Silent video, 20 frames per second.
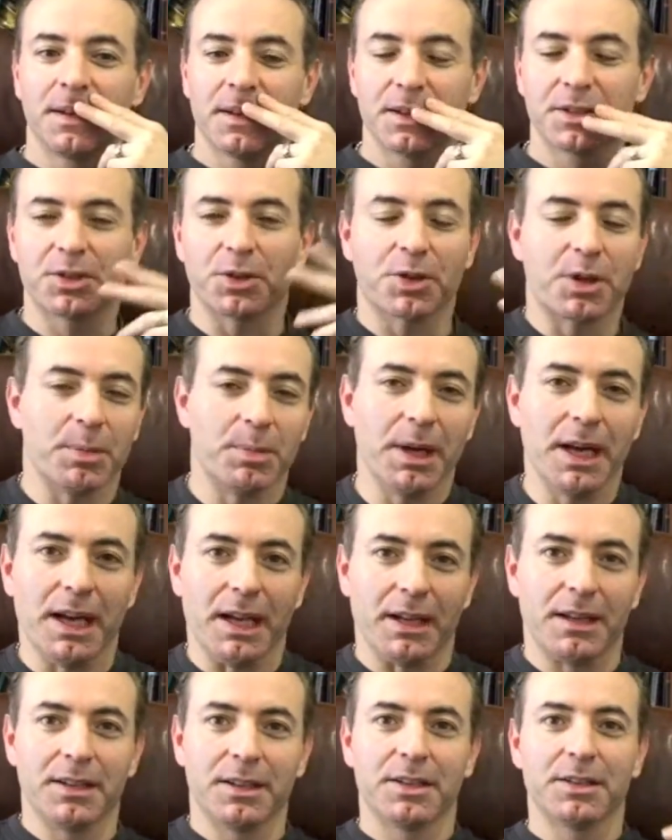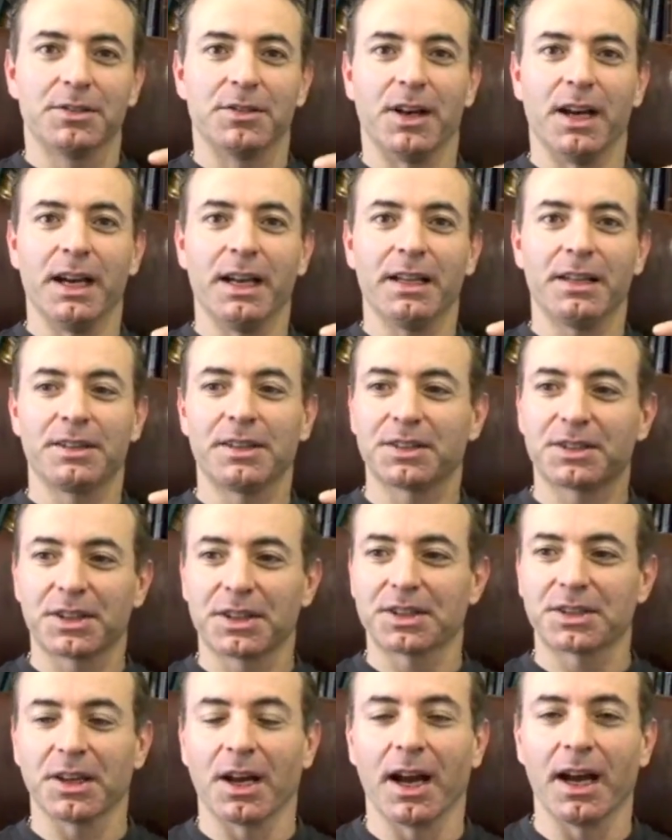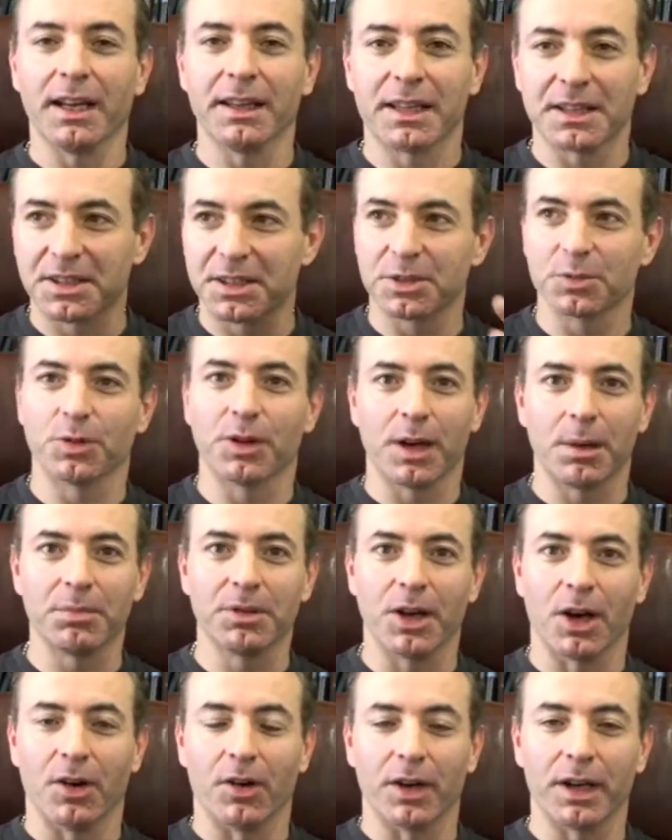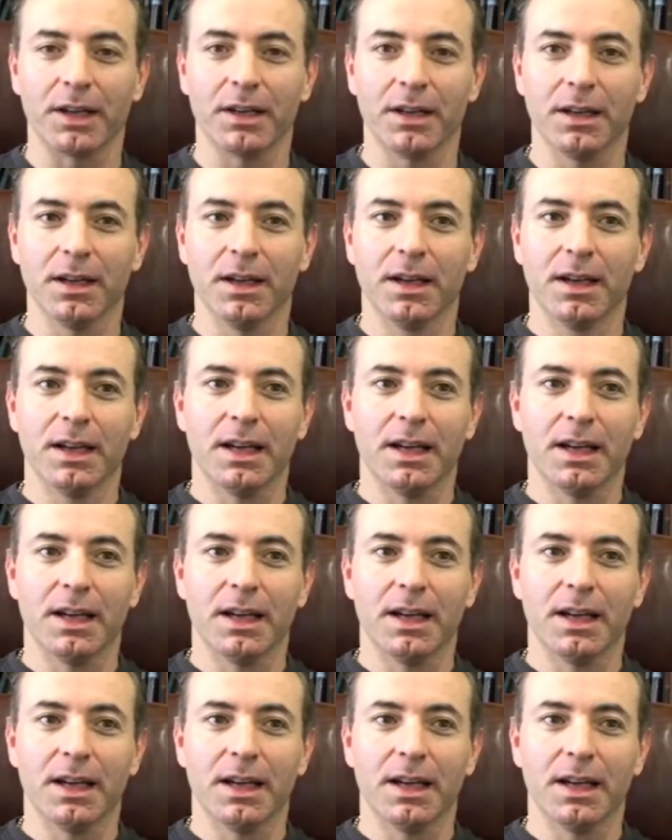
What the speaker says: So commit, right? Just decide this is where I'm going.